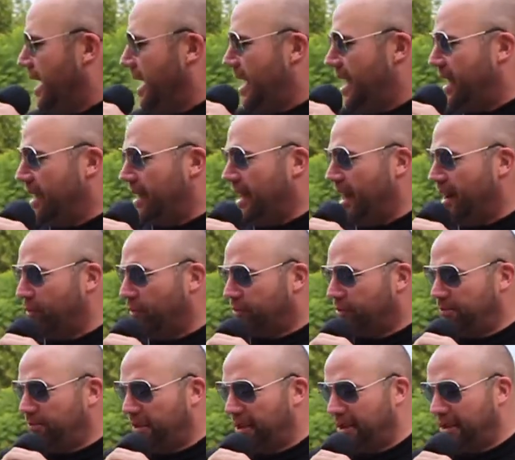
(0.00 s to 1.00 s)
Hanging out
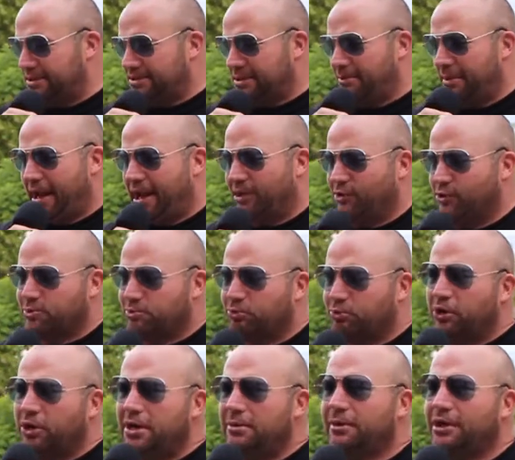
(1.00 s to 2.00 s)
with me is a man who's
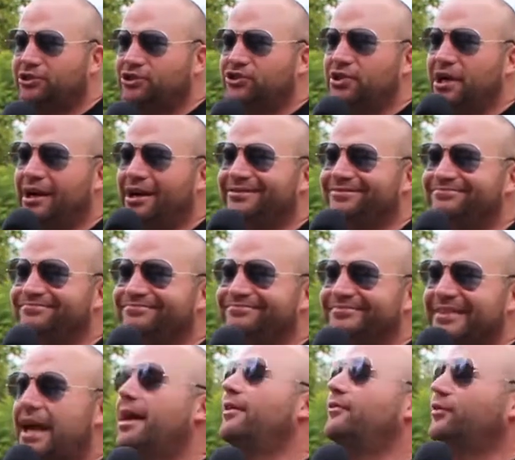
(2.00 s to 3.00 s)
pretty much done
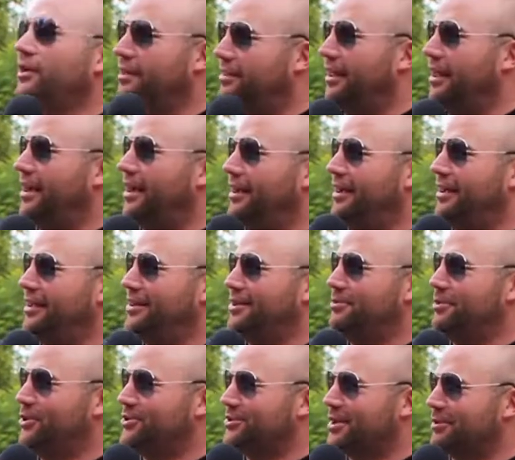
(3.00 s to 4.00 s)
everything in the
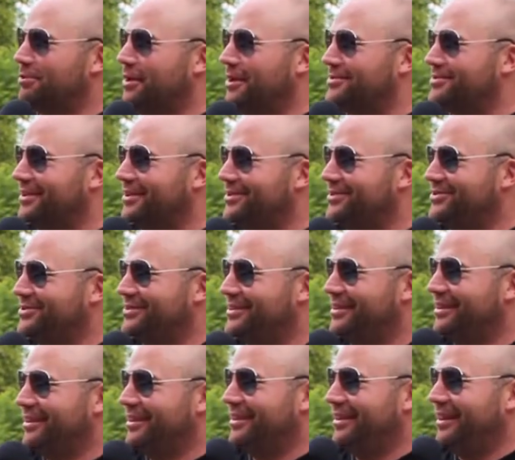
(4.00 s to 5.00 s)
music business.
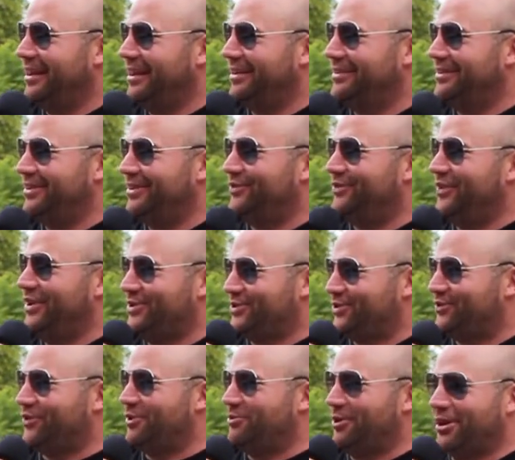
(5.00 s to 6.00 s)
Is
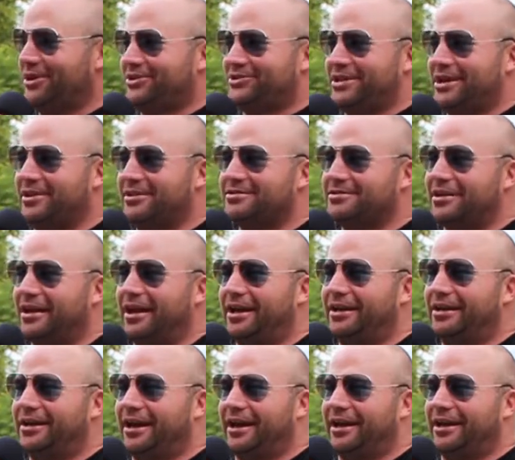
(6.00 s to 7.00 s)
from what it sounds
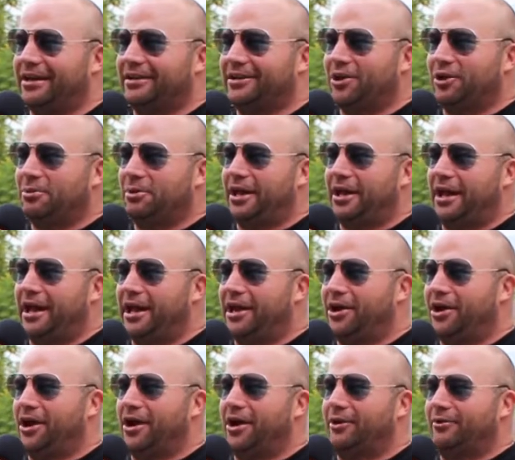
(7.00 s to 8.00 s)
like, a little bit of
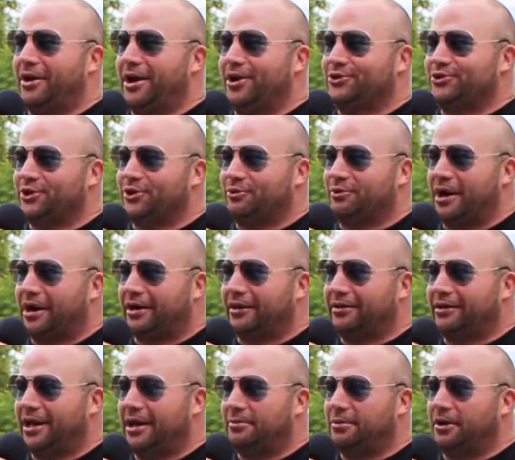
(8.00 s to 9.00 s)
A&R, ran his own record
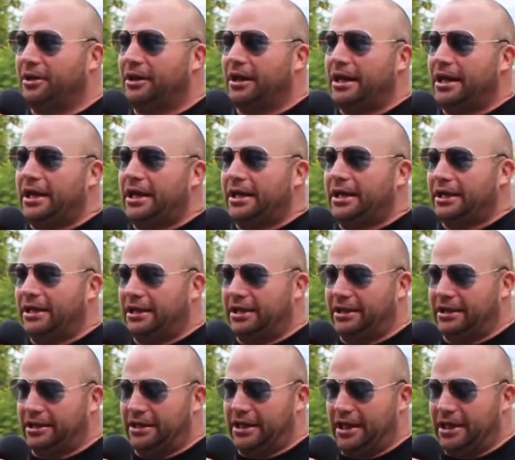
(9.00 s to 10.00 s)
label.
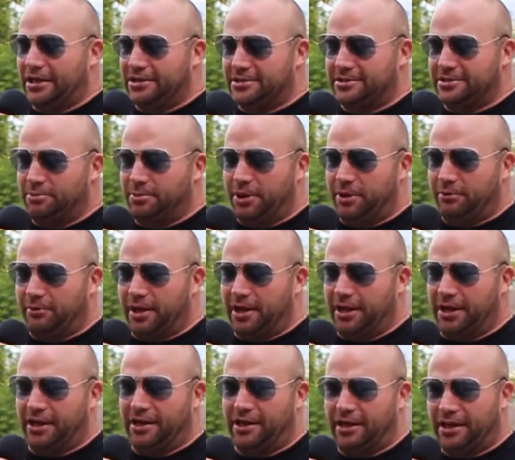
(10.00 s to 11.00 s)
He has been
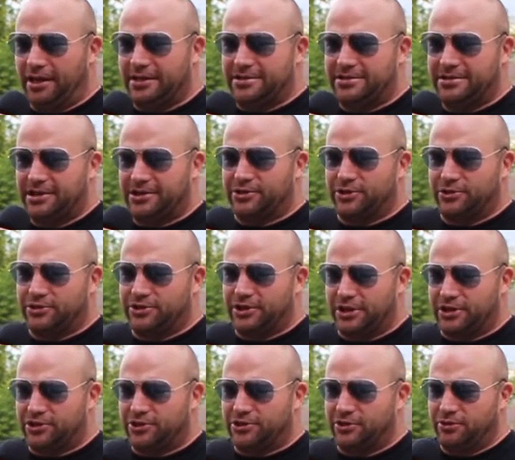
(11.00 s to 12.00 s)
running
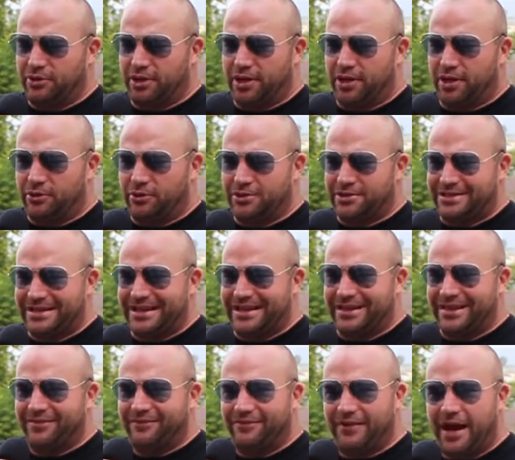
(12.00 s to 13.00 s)
606 Studios
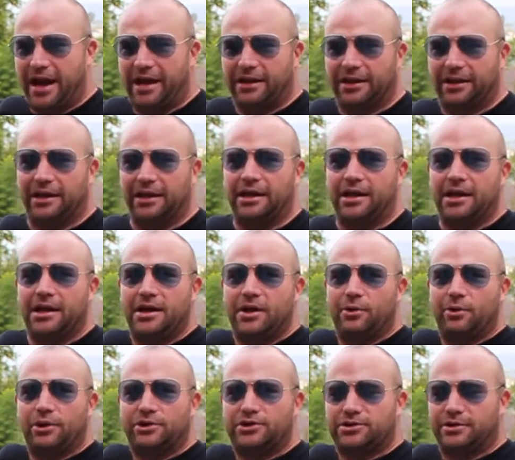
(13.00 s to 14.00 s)
in the Valley,
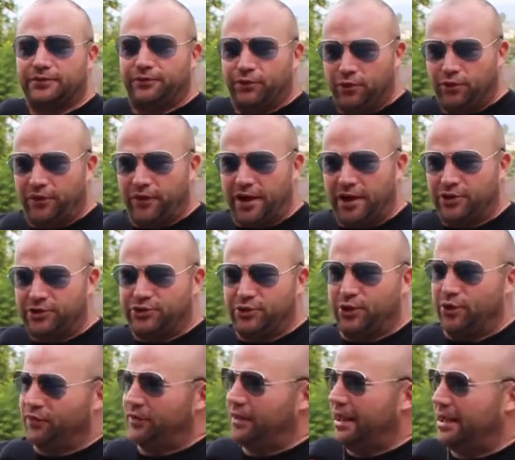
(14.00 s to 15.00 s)
which is the Foo Fighter
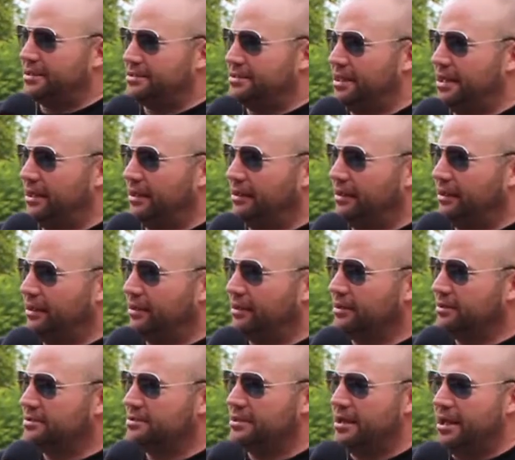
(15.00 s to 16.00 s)
studio for the last 10
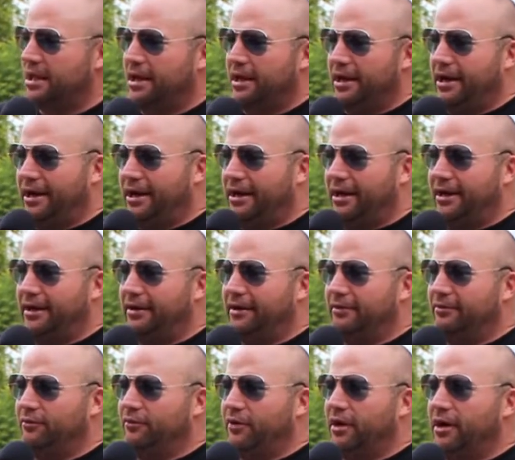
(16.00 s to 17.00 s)
years.
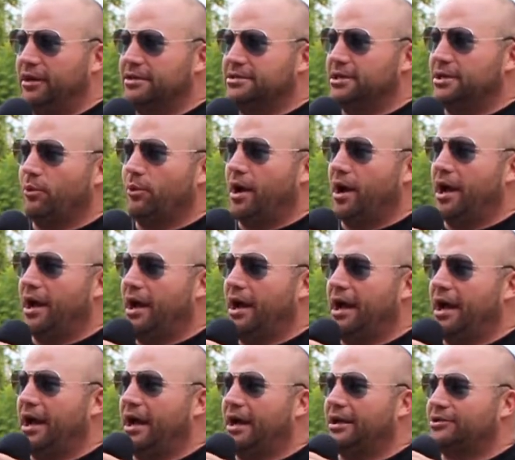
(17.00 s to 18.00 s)
Very
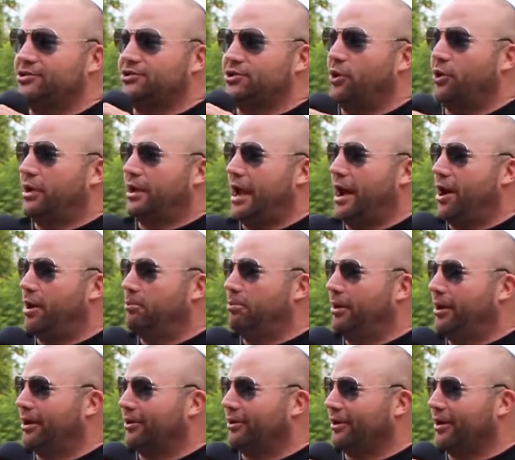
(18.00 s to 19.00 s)
DIY, a SoCal
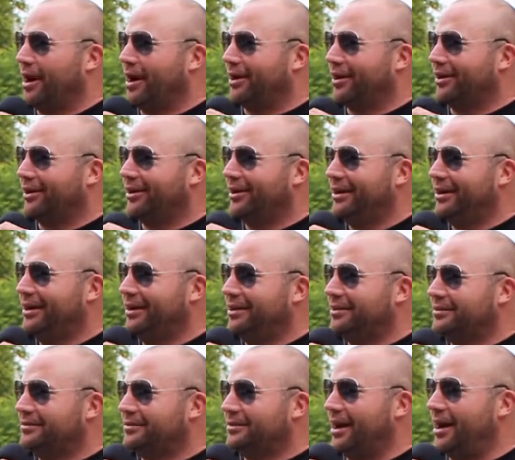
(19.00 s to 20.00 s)
punk rocker,
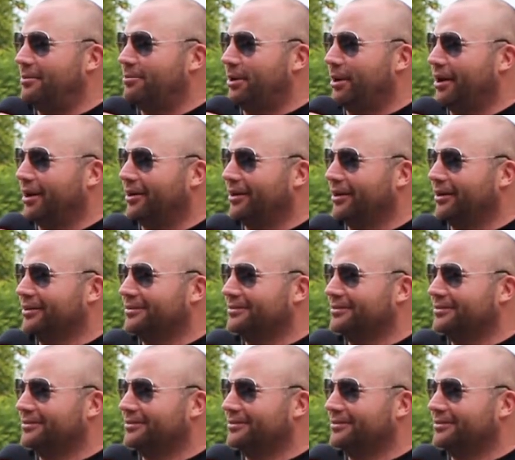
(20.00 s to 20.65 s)
Scott Parker.